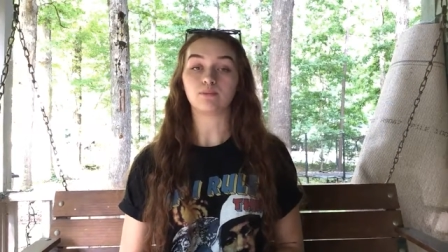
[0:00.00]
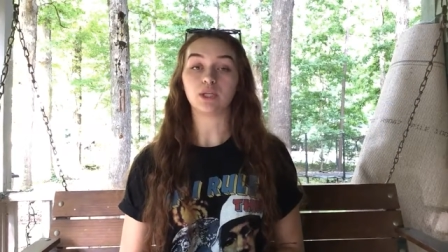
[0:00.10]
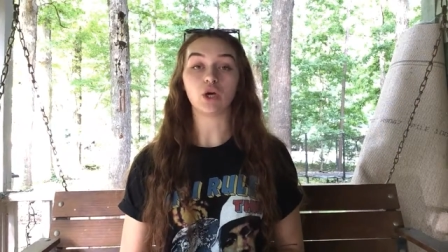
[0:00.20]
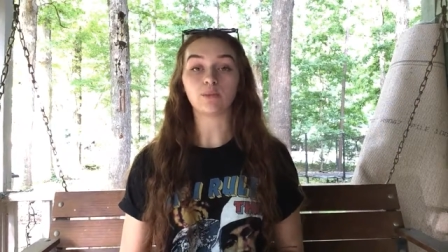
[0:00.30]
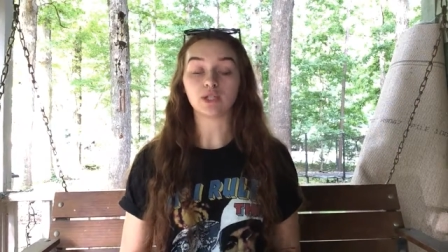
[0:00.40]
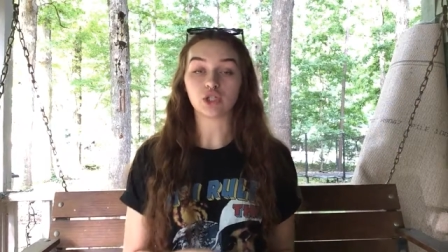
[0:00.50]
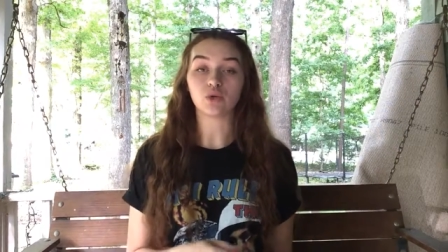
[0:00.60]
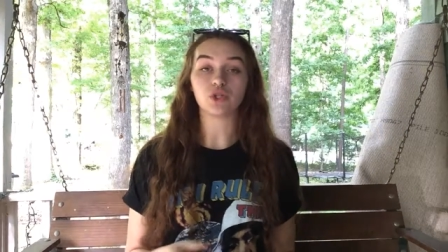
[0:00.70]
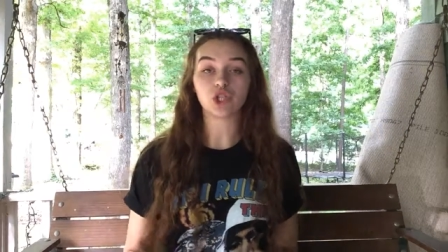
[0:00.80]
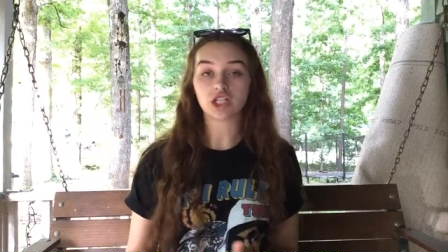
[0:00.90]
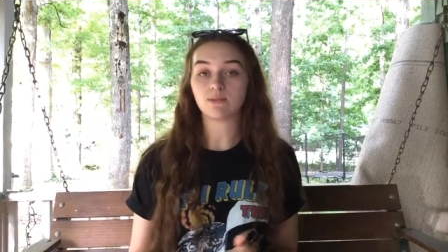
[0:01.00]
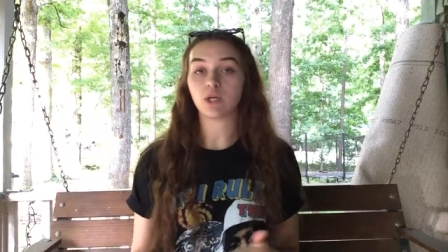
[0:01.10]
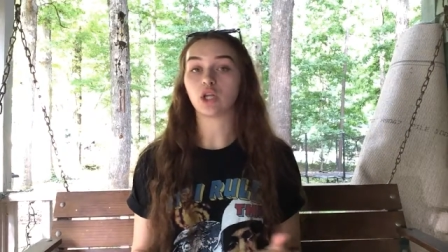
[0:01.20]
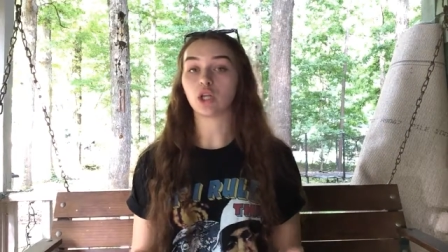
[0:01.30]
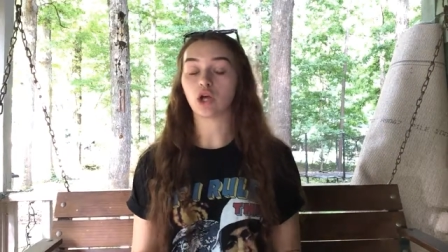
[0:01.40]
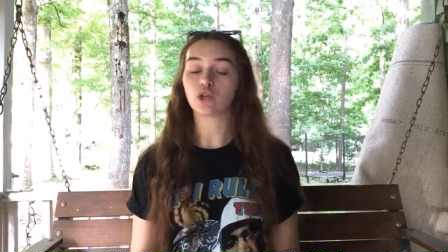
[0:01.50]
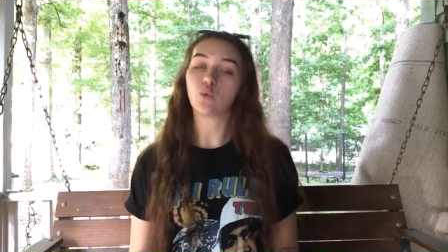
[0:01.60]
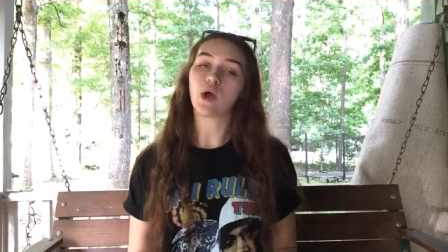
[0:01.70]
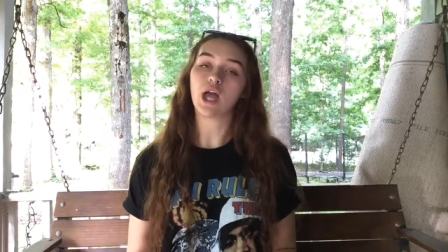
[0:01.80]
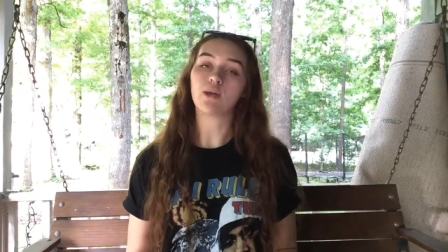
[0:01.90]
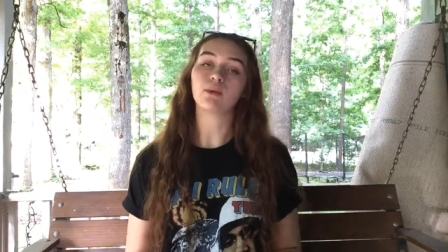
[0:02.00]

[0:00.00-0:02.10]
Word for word: be open to adjustment along the way,